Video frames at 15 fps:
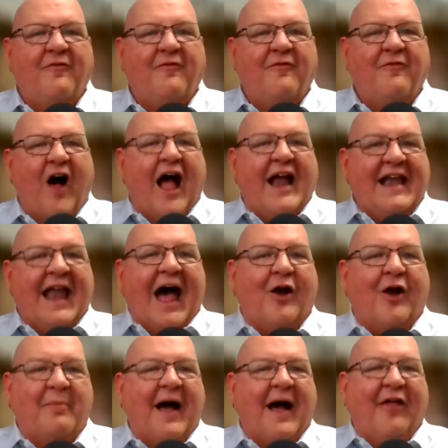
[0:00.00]
find out
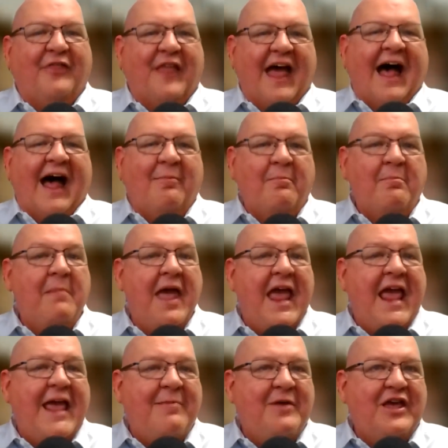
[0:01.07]
about that
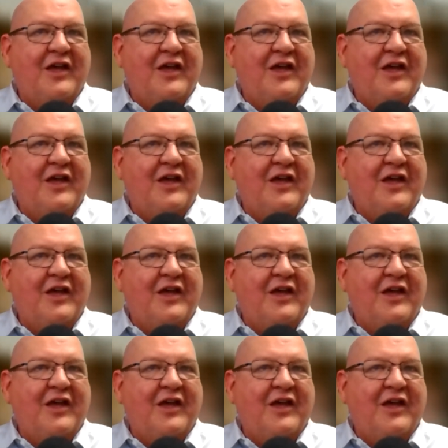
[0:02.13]
maybe